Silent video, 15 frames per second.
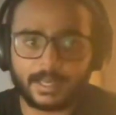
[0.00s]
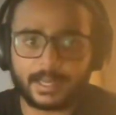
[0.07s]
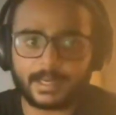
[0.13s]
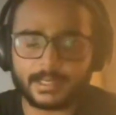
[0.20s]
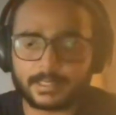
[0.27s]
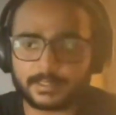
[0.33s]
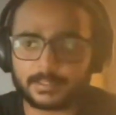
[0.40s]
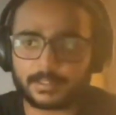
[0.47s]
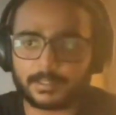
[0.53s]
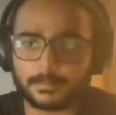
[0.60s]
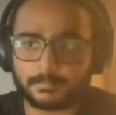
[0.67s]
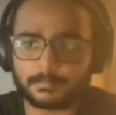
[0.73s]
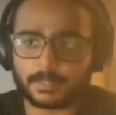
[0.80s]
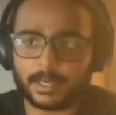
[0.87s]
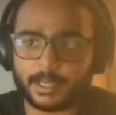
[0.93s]
And
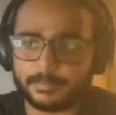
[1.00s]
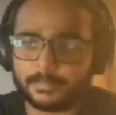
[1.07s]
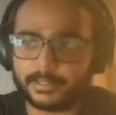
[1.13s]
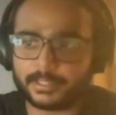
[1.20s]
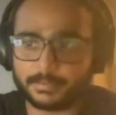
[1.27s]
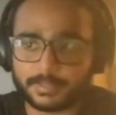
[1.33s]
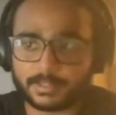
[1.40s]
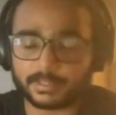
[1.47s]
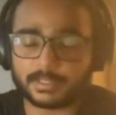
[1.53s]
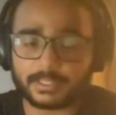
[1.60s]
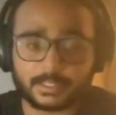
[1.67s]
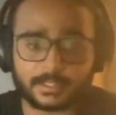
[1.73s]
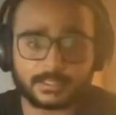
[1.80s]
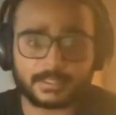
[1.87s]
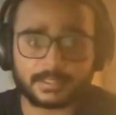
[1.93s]
IBM is a
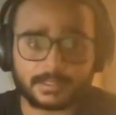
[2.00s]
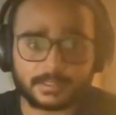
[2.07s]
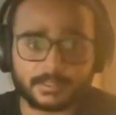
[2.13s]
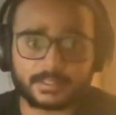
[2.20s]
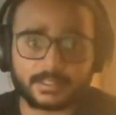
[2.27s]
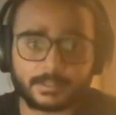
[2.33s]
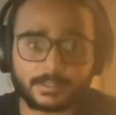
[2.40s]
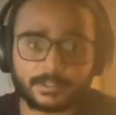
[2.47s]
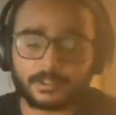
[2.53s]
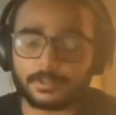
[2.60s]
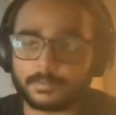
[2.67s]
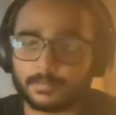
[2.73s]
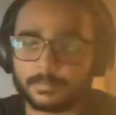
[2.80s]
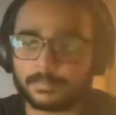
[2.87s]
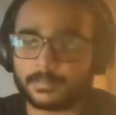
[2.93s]
leader in this. And,
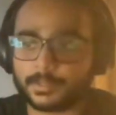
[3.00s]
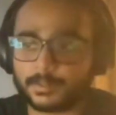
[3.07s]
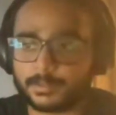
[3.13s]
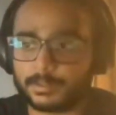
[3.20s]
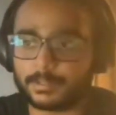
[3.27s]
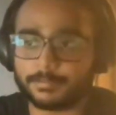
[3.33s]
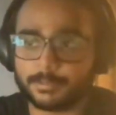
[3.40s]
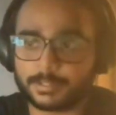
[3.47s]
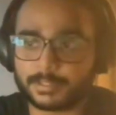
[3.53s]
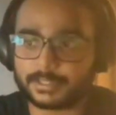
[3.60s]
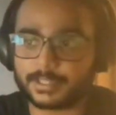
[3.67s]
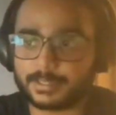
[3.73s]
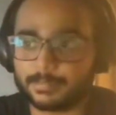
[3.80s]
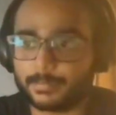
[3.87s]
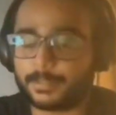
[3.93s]
if we
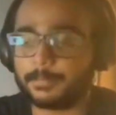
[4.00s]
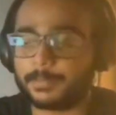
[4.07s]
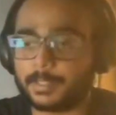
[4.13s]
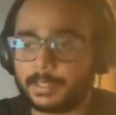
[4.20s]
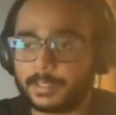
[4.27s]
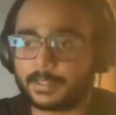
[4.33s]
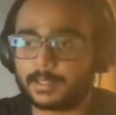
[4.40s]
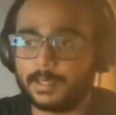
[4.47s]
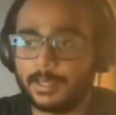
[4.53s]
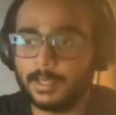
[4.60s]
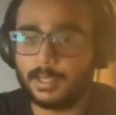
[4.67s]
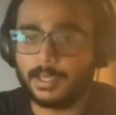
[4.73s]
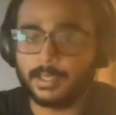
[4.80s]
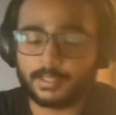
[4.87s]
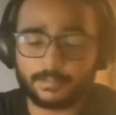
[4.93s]
see
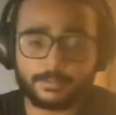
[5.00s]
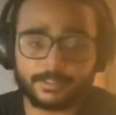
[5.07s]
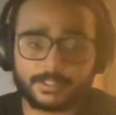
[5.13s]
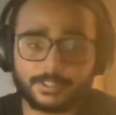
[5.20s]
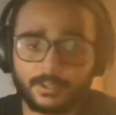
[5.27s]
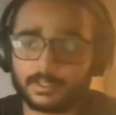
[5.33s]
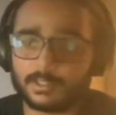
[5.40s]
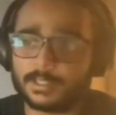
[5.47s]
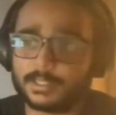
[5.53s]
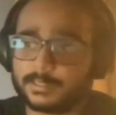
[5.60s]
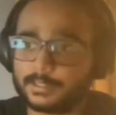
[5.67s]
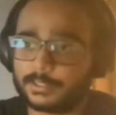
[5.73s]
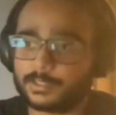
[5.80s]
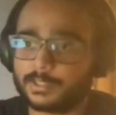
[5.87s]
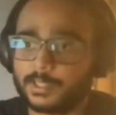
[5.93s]
if you see
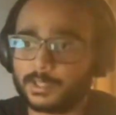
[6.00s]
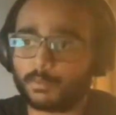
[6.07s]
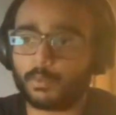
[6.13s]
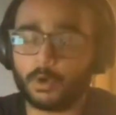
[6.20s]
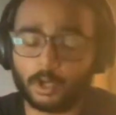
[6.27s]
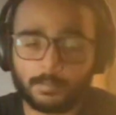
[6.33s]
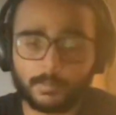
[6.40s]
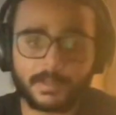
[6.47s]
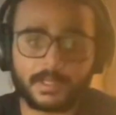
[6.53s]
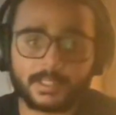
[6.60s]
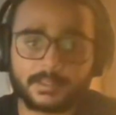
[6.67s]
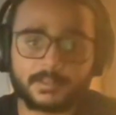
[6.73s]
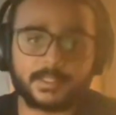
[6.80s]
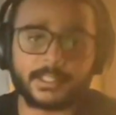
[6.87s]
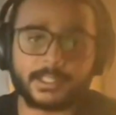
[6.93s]
organizations like
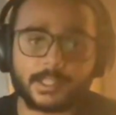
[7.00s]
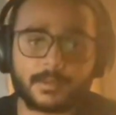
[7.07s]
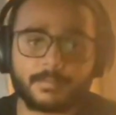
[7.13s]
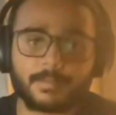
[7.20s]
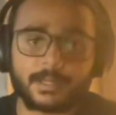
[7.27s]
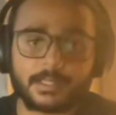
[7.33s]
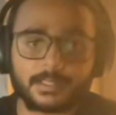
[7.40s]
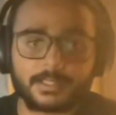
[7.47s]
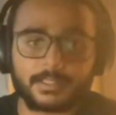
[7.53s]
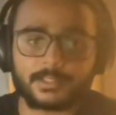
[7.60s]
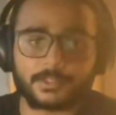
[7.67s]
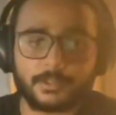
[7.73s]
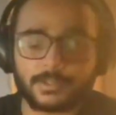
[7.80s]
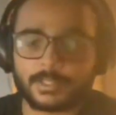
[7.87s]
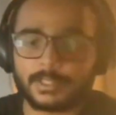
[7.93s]
Walmart taking part,
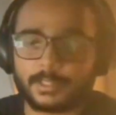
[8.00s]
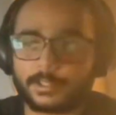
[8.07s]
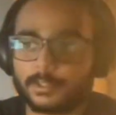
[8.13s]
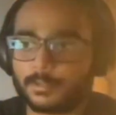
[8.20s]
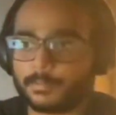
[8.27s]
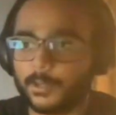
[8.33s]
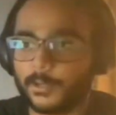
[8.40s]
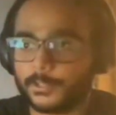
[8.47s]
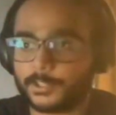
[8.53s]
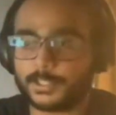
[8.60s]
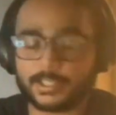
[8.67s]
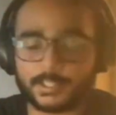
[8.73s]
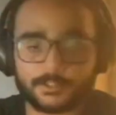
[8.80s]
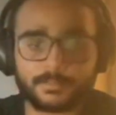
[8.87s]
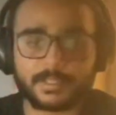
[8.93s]
that shows that,
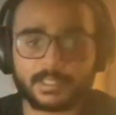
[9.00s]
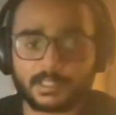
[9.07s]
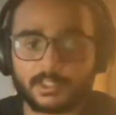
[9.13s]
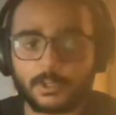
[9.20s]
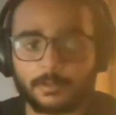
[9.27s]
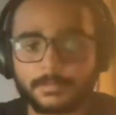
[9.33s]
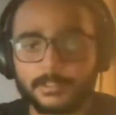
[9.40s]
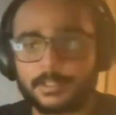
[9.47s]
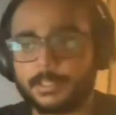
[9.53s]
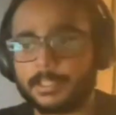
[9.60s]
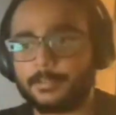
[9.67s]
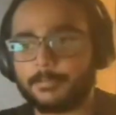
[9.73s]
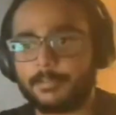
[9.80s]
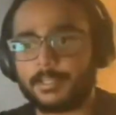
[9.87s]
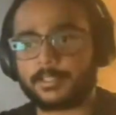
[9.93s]
blockchain is being adopted
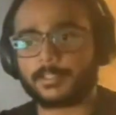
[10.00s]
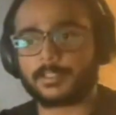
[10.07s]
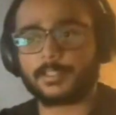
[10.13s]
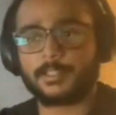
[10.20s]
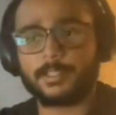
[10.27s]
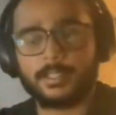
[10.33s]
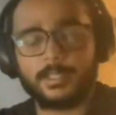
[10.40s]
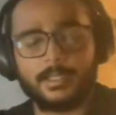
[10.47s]
really fast.